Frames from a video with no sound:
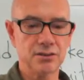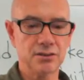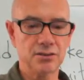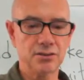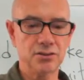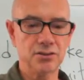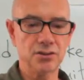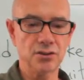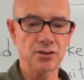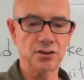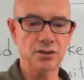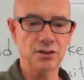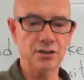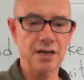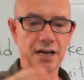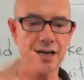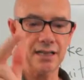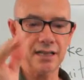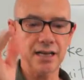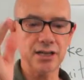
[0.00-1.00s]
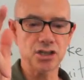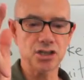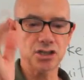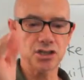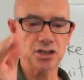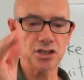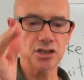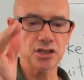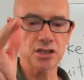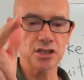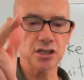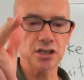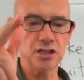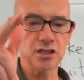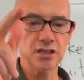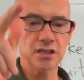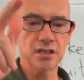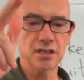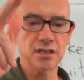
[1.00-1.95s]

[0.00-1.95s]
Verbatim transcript: Joel, I like sugar